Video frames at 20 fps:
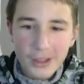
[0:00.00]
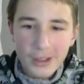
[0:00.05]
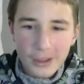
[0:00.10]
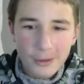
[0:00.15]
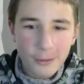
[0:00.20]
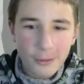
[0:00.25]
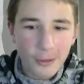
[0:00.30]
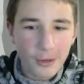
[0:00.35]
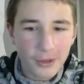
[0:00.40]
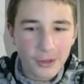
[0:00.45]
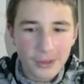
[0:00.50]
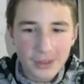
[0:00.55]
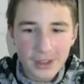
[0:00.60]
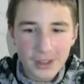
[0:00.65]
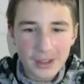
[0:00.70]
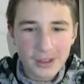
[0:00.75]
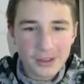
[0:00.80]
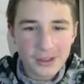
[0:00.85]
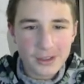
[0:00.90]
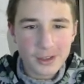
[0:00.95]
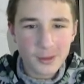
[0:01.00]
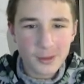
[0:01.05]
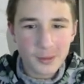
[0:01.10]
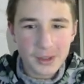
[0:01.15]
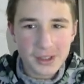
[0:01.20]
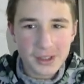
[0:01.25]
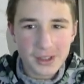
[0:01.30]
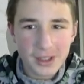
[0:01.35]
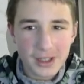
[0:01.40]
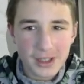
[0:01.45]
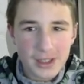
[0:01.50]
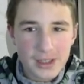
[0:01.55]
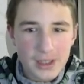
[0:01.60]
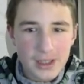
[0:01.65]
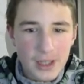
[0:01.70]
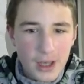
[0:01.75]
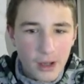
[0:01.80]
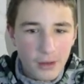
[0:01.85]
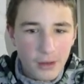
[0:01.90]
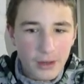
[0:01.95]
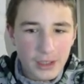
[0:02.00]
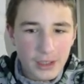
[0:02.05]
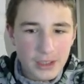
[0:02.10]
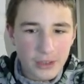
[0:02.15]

cool, thank you so much, guys. Alright,